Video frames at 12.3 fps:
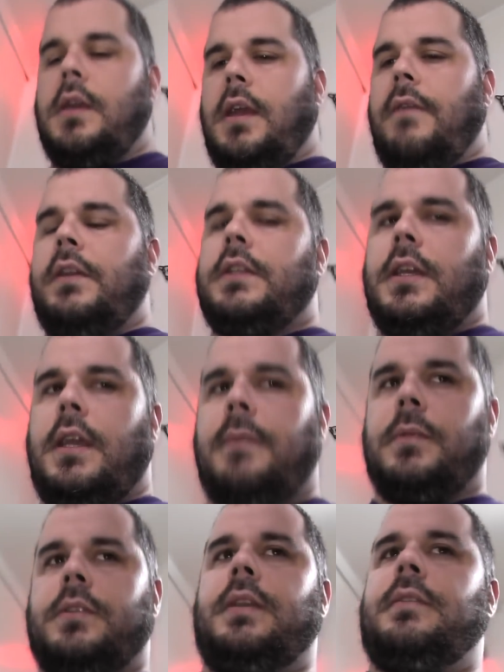Every
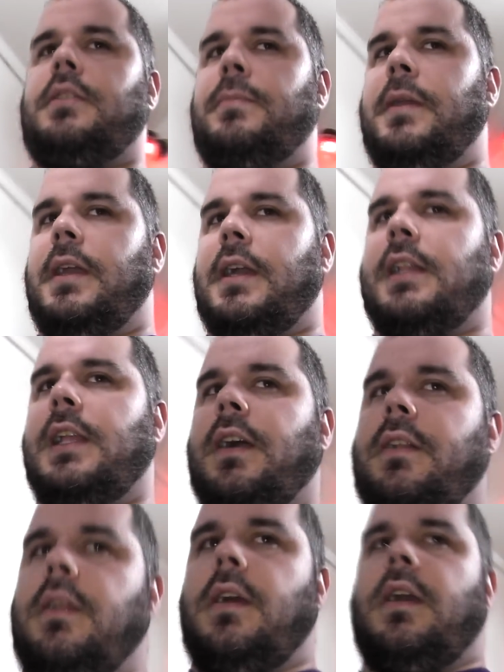time there seems to be a
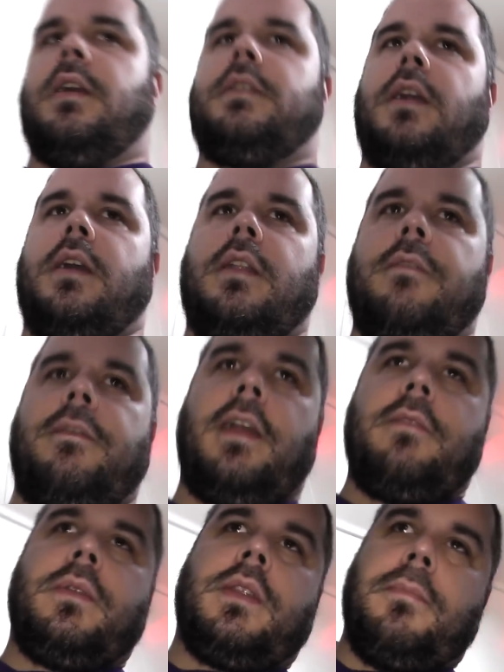cloud, an
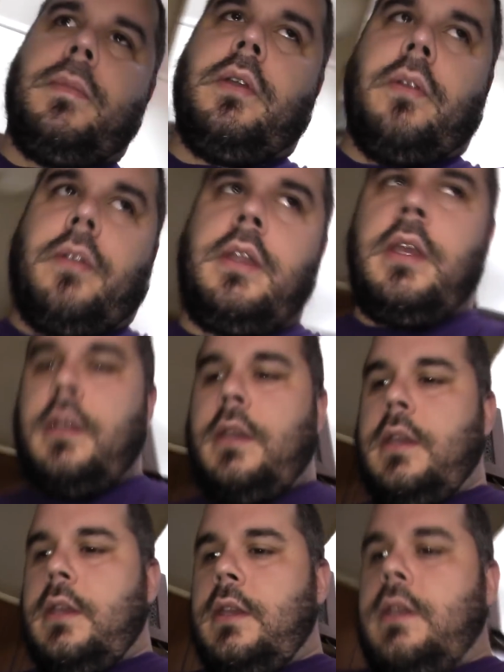event with the moon,
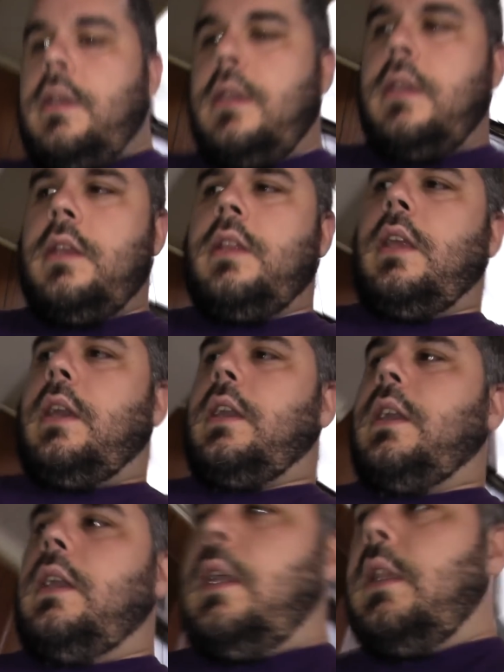
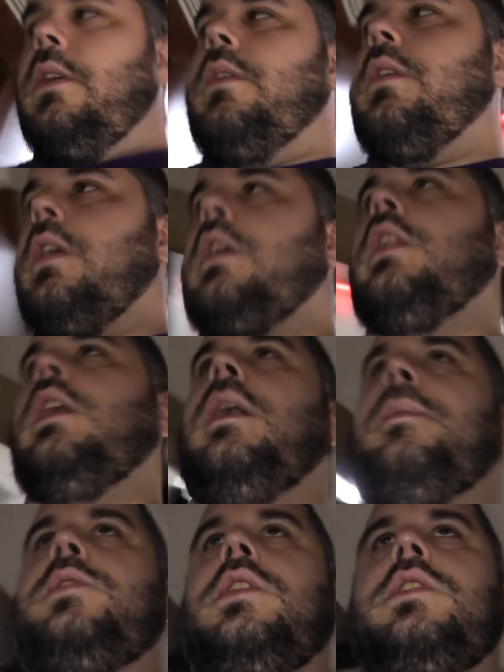like a lunar
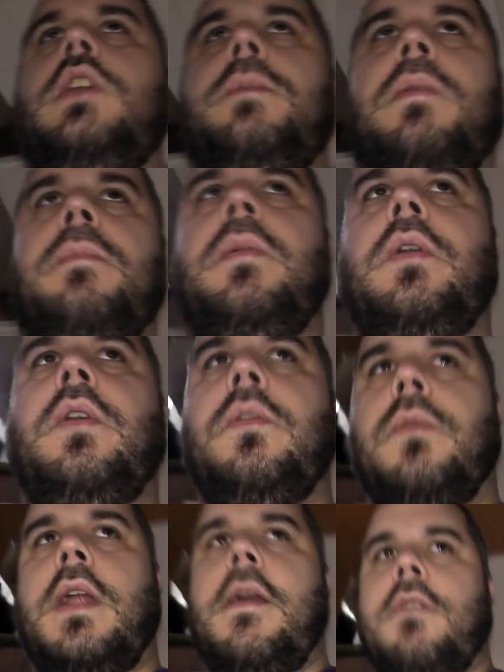eclipse, a
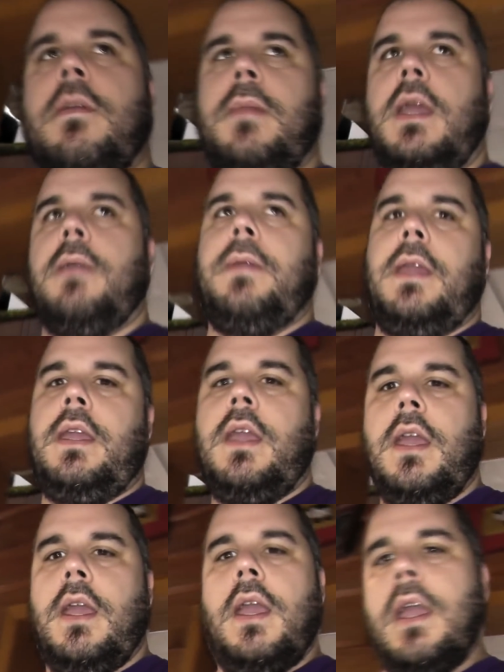supermoon, whatever it may be,
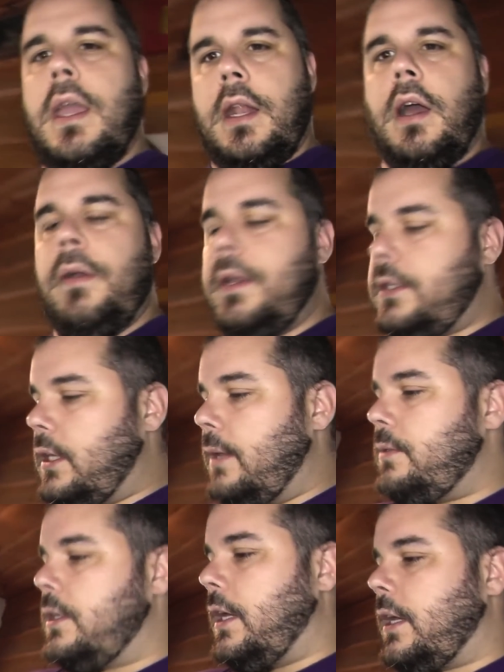it always
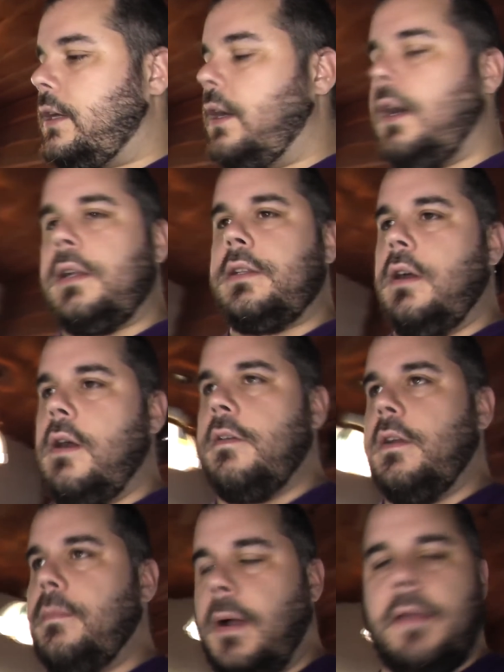seems to get cocked
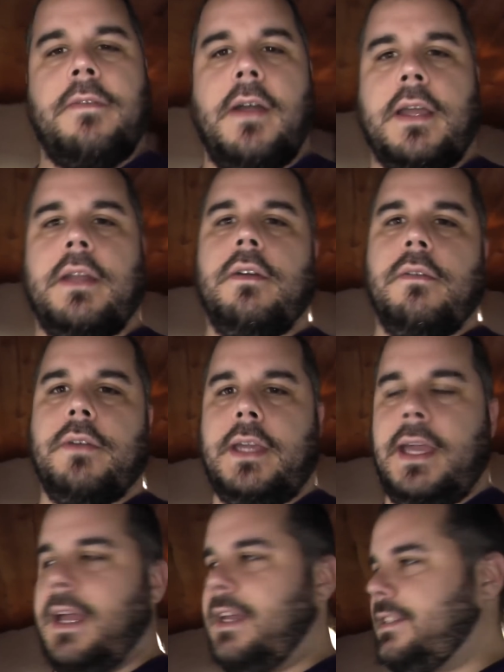over by fucking
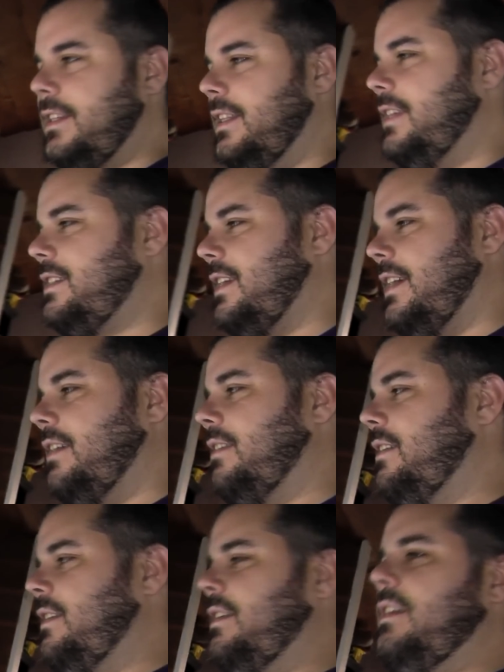overcast in this
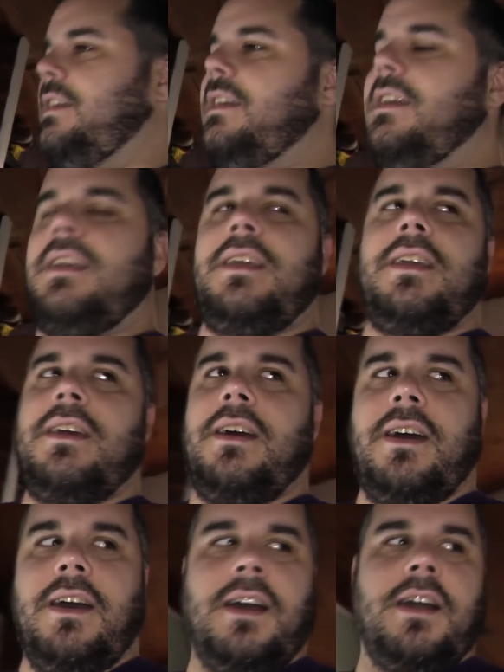town.
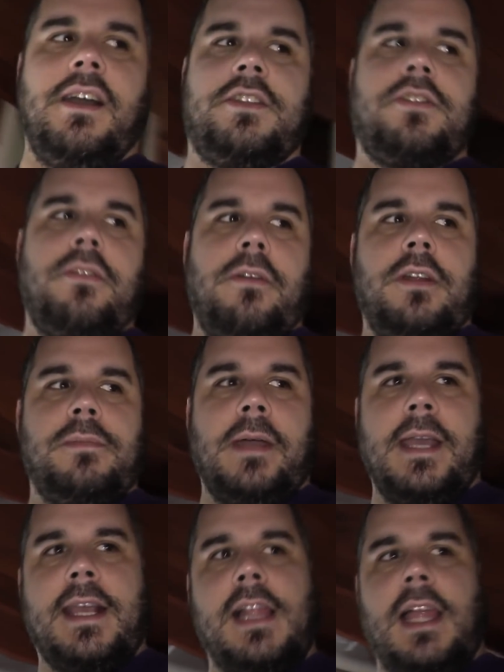Ah, trolled
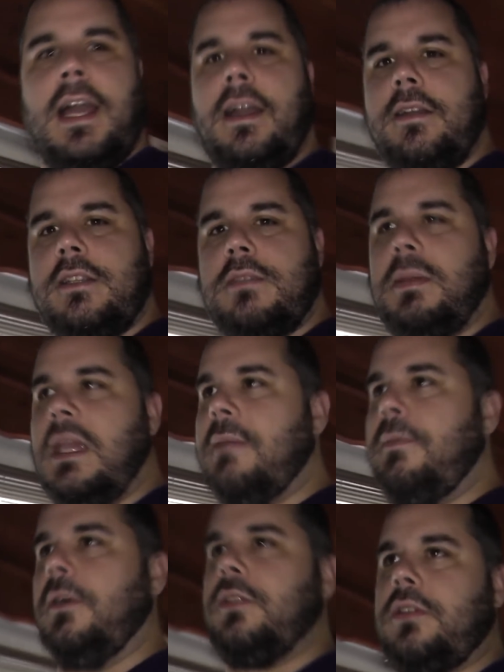by clouds, people.